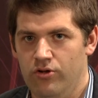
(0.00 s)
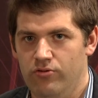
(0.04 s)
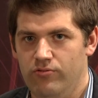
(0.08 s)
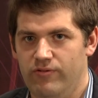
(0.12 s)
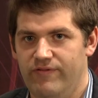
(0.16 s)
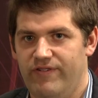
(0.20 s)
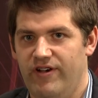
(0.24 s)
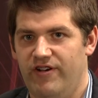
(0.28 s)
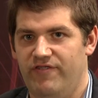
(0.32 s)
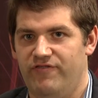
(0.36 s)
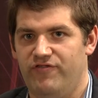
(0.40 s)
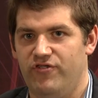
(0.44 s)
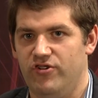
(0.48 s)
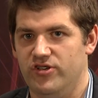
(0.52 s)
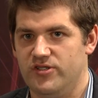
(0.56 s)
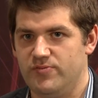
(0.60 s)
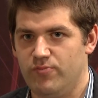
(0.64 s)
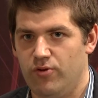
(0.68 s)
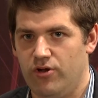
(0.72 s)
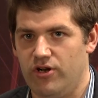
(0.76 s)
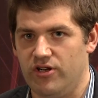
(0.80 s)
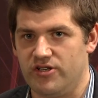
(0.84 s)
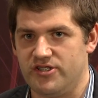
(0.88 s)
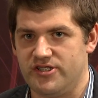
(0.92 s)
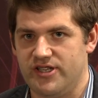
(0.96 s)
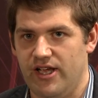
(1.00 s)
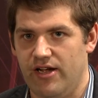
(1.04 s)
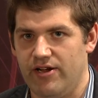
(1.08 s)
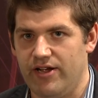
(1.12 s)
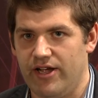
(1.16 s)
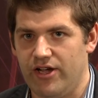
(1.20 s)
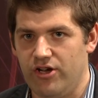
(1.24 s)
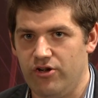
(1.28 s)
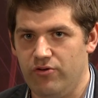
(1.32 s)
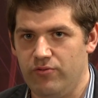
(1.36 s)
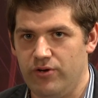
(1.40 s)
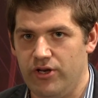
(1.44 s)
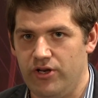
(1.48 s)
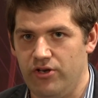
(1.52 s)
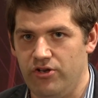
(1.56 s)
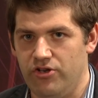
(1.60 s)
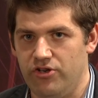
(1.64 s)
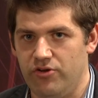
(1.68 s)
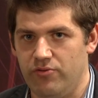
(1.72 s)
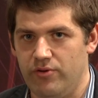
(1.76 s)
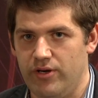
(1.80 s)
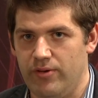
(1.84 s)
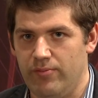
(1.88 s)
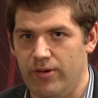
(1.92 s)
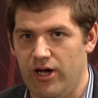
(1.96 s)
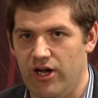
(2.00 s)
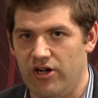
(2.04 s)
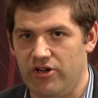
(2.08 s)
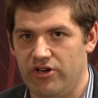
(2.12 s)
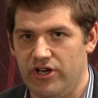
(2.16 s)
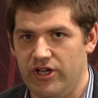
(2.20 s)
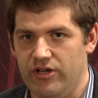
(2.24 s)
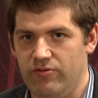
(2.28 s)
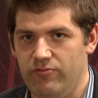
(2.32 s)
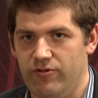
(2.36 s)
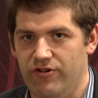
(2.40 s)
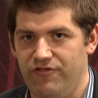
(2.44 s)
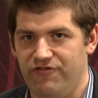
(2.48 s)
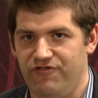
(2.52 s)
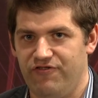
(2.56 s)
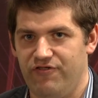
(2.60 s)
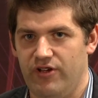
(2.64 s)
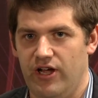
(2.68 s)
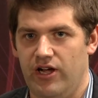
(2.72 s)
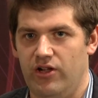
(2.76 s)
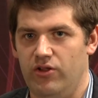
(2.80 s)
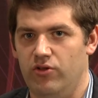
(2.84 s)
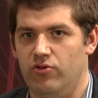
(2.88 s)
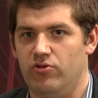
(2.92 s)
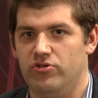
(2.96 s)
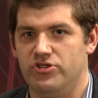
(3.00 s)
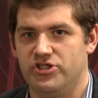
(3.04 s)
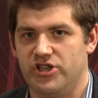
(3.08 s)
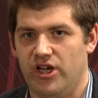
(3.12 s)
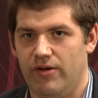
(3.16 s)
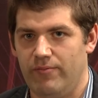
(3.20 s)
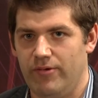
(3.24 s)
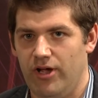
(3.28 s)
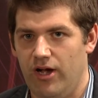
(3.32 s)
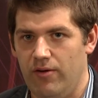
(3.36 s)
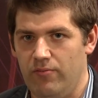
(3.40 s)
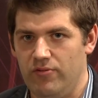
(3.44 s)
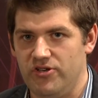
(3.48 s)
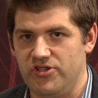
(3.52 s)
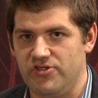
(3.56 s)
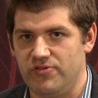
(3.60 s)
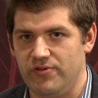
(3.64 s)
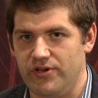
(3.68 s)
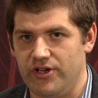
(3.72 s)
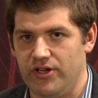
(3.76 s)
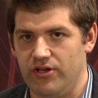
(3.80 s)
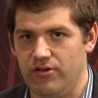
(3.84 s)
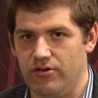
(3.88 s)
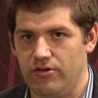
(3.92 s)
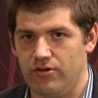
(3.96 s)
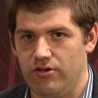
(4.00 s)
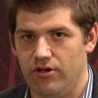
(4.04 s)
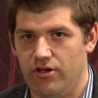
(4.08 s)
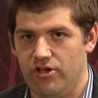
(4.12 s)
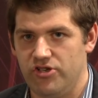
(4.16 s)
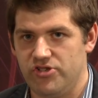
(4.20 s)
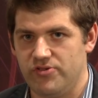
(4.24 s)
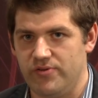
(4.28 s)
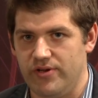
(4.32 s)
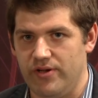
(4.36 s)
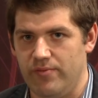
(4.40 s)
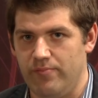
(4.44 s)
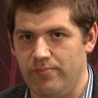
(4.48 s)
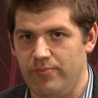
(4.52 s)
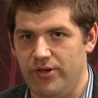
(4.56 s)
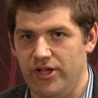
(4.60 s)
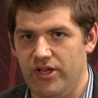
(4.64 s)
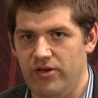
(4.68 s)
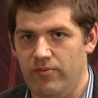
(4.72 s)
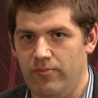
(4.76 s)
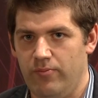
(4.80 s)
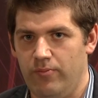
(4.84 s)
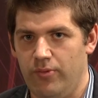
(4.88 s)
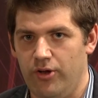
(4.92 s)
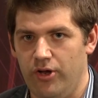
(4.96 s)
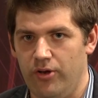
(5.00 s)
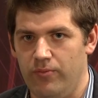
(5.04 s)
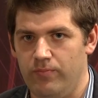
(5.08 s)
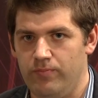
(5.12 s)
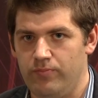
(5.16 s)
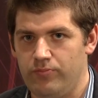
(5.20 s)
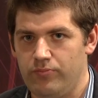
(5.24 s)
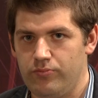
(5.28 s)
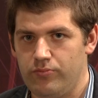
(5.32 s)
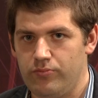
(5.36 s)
With our first product, SoundGecko, we didn't do any marketing. With our launch coming up, we're doing doing a bit, but